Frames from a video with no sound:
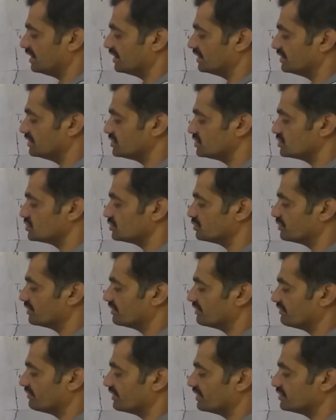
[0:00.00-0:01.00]
and
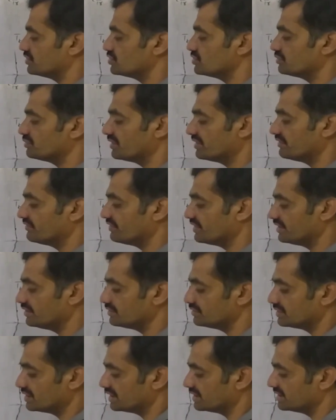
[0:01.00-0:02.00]
2.5. 2.5
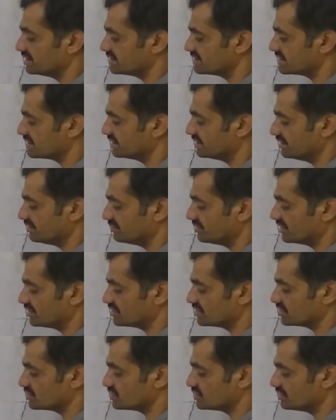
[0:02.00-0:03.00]
into 10 is nothing
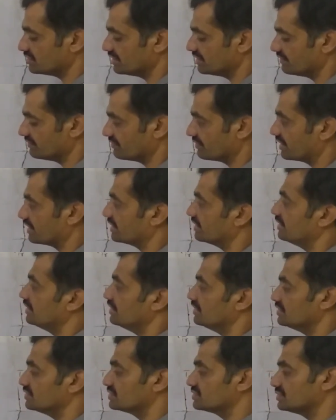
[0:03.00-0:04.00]
but 25.
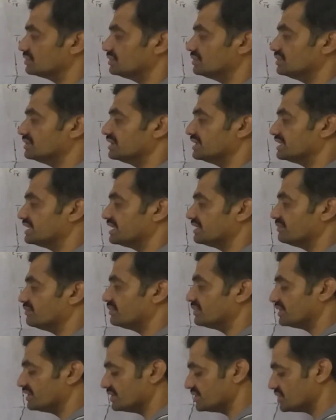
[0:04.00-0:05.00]
So the
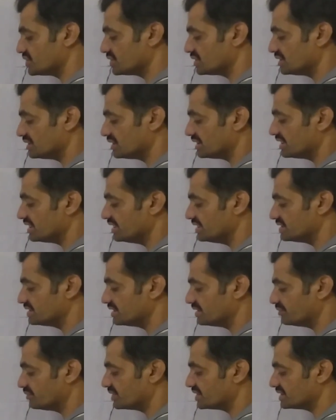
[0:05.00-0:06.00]
temperature is
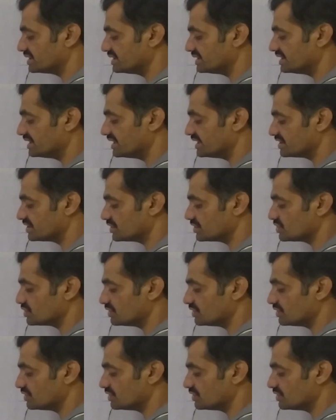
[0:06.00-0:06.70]
represented as